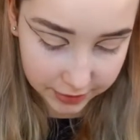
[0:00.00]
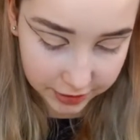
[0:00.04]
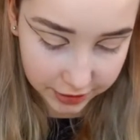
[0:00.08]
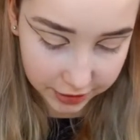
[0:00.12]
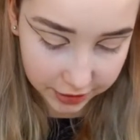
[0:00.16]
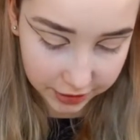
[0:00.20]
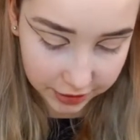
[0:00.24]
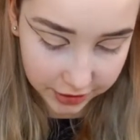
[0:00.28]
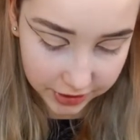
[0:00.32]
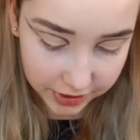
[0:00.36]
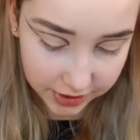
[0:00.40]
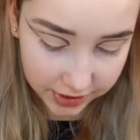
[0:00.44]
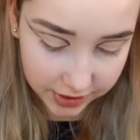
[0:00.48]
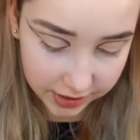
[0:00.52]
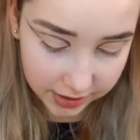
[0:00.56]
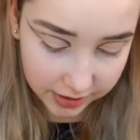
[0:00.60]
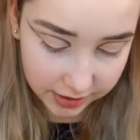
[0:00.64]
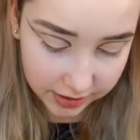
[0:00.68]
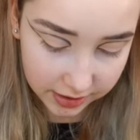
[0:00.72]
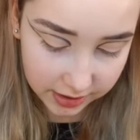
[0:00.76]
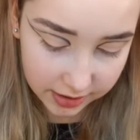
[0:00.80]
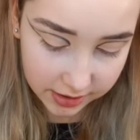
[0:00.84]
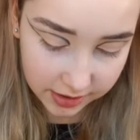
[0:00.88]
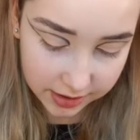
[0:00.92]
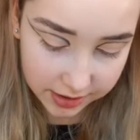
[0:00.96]
just
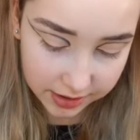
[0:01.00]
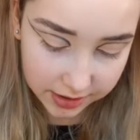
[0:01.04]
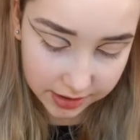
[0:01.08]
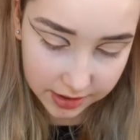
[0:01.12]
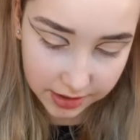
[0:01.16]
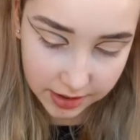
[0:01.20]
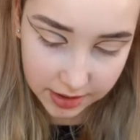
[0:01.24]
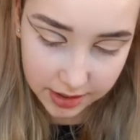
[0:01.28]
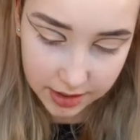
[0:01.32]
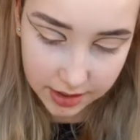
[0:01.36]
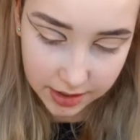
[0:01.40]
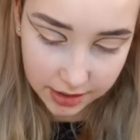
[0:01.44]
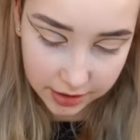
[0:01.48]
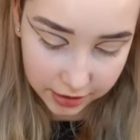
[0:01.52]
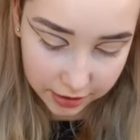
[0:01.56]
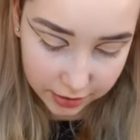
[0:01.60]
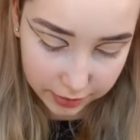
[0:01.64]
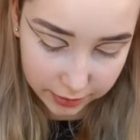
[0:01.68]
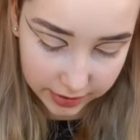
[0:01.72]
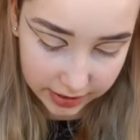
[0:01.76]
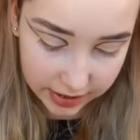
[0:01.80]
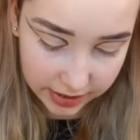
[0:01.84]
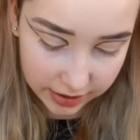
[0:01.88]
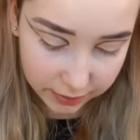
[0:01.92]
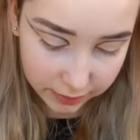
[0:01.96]

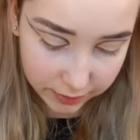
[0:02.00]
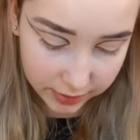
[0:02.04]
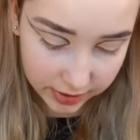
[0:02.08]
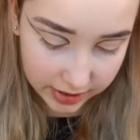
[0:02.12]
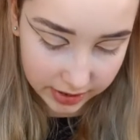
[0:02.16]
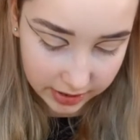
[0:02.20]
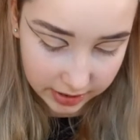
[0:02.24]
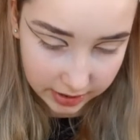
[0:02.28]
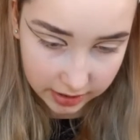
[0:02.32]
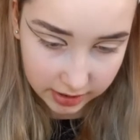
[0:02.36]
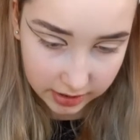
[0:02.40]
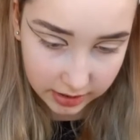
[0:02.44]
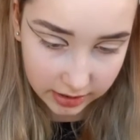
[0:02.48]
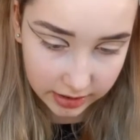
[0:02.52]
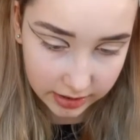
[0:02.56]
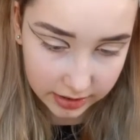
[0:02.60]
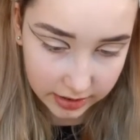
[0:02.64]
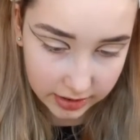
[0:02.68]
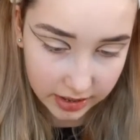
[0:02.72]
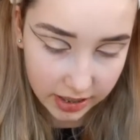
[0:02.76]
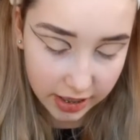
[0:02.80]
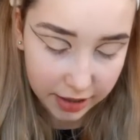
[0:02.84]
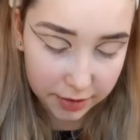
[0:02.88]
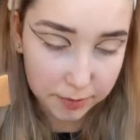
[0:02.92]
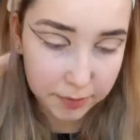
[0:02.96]
going in with the
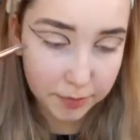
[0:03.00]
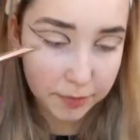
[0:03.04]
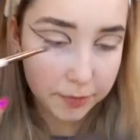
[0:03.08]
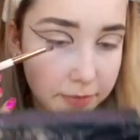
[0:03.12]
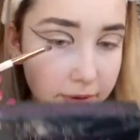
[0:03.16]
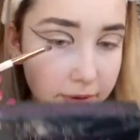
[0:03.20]
same